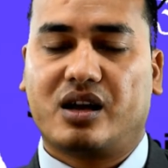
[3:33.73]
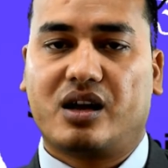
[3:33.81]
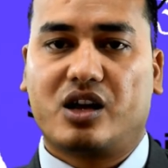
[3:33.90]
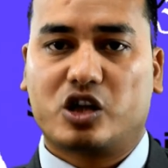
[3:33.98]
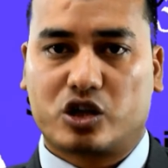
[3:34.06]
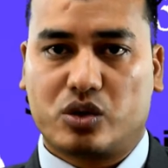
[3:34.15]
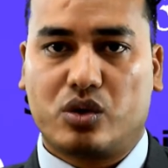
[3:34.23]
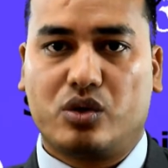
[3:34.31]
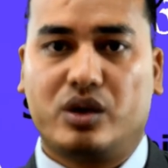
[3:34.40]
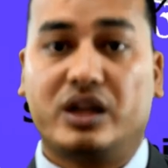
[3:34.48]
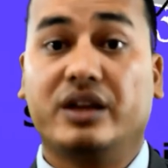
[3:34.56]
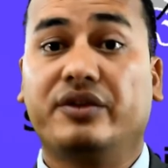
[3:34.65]
So
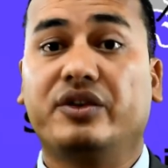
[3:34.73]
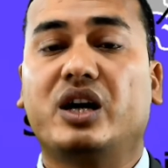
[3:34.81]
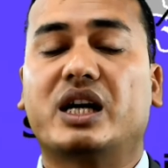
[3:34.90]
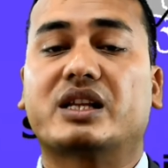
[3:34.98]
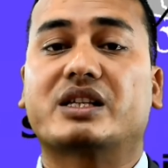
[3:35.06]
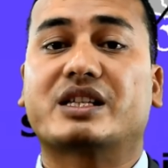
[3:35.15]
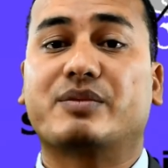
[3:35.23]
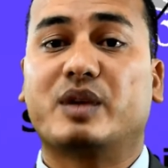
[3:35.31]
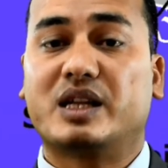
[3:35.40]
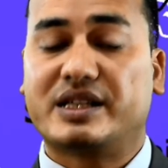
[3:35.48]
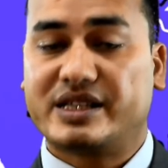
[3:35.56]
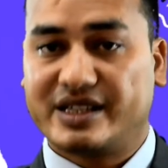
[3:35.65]
if you are the civil
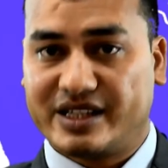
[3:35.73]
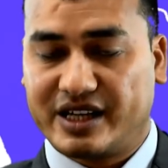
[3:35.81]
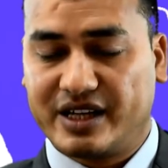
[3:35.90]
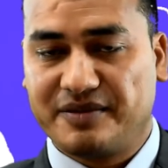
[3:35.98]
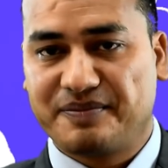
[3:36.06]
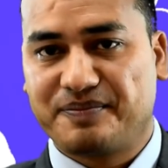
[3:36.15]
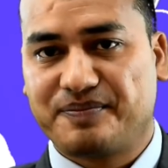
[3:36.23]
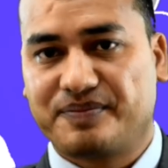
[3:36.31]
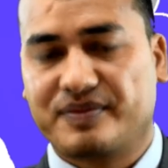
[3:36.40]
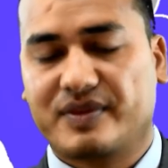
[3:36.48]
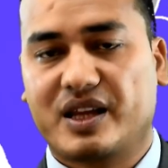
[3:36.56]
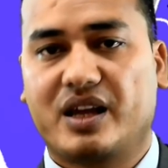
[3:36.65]
engineer,
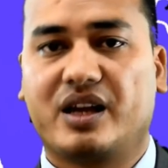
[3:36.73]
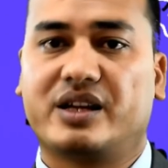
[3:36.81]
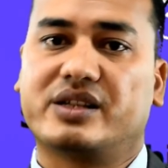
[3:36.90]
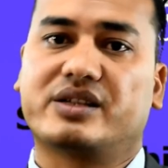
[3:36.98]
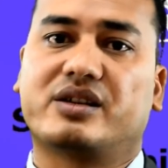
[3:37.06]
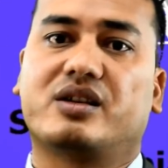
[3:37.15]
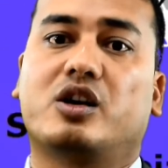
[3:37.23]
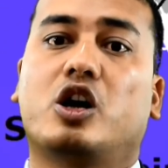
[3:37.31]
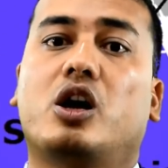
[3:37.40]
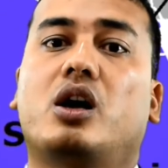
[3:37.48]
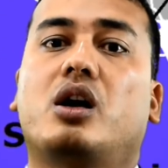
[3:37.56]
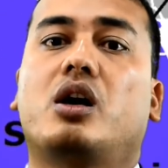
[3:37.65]
it is a
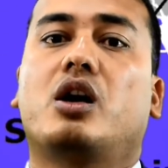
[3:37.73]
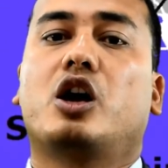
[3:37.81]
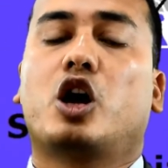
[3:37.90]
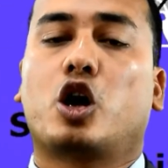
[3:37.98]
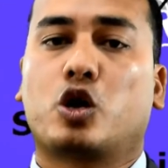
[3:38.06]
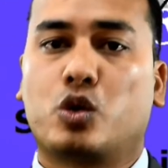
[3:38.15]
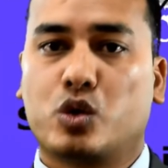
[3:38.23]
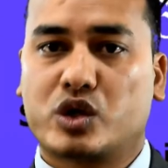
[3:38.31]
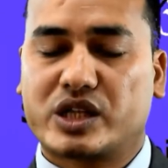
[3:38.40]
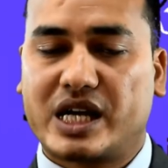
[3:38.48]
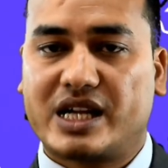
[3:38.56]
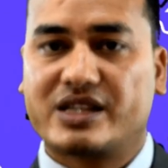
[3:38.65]
good
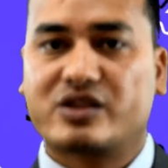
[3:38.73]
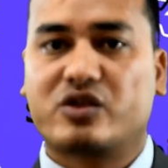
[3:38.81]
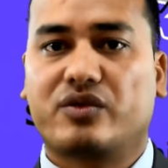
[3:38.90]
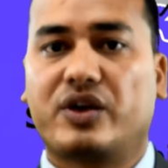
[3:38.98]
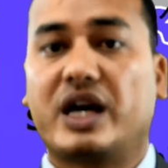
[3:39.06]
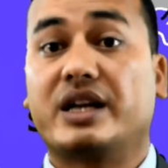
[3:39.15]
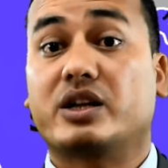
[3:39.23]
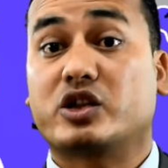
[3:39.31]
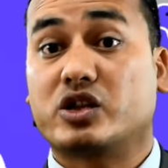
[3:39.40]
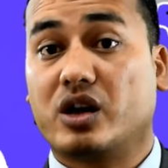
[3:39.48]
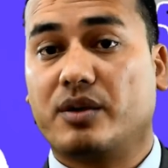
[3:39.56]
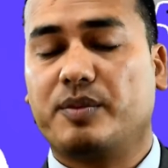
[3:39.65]
chance to find a
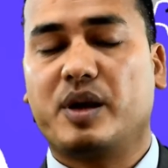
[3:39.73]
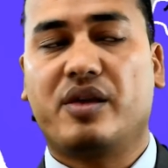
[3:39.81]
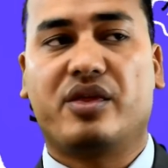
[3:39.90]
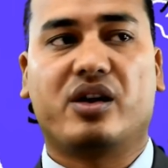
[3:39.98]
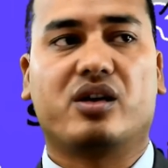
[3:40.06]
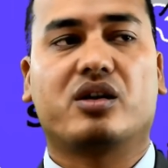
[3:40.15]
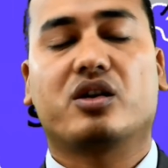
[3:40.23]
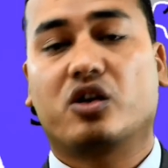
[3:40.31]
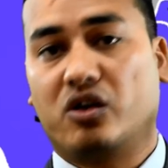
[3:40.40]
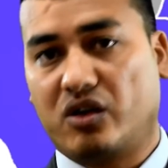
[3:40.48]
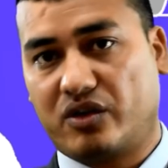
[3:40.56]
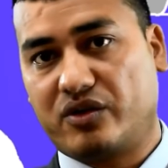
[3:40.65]
job in the Gulf
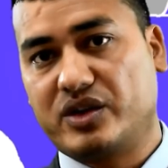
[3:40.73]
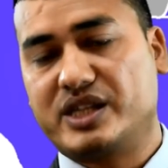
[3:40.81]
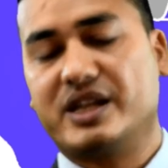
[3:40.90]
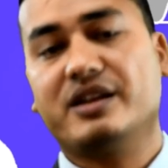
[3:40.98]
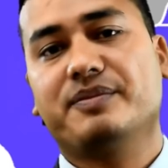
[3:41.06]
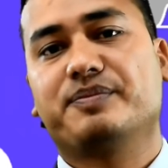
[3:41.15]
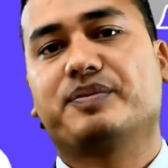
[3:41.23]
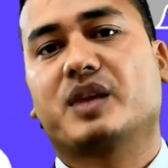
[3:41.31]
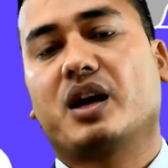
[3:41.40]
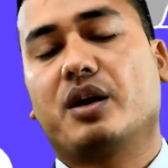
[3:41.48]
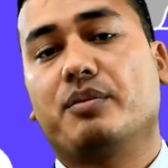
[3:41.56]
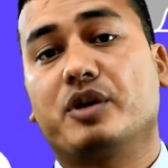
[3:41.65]
region,
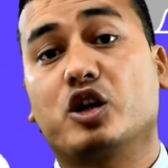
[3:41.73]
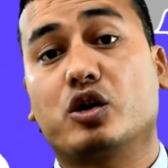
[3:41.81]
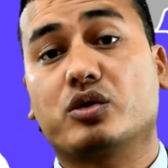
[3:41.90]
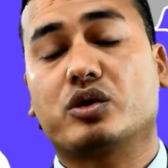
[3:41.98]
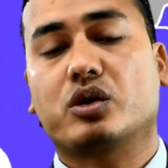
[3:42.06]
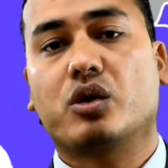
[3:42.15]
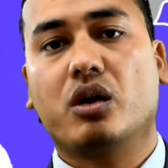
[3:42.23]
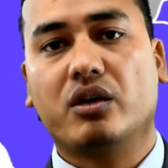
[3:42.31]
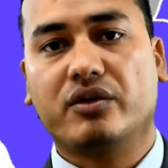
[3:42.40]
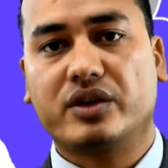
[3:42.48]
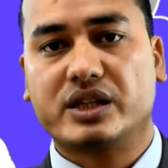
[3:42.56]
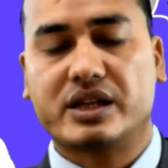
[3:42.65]
because the Gulf
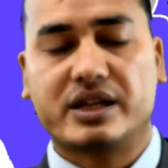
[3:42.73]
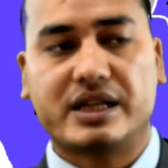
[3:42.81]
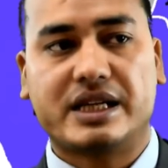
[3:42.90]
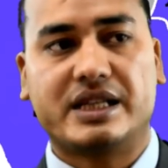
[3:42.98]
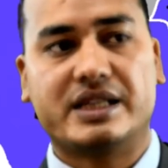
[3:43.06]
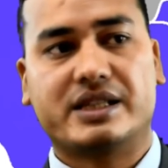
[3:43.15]
region is